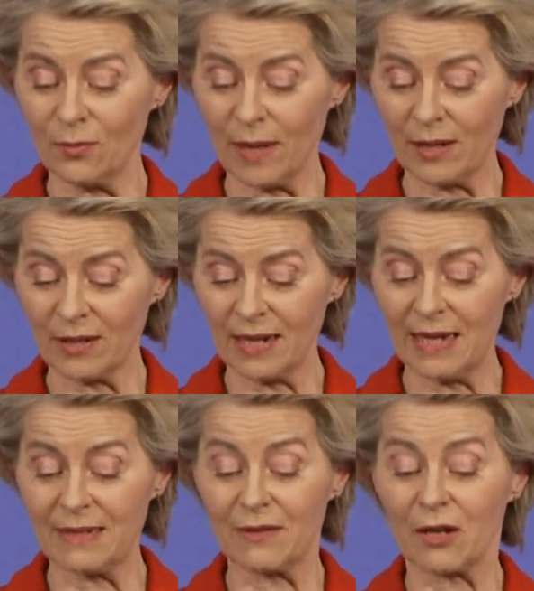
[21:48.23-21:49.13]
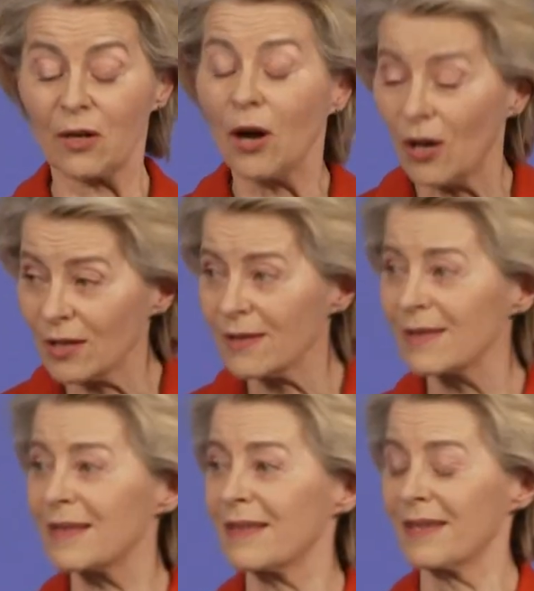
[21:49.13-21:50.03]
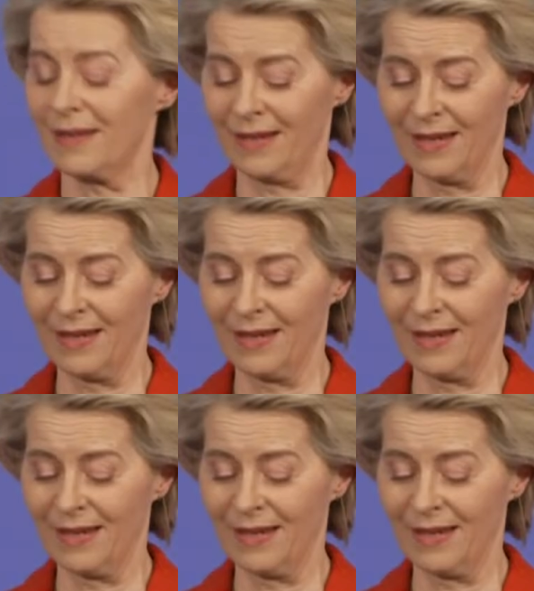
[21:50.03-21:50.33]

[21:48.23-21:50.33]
recognize the costs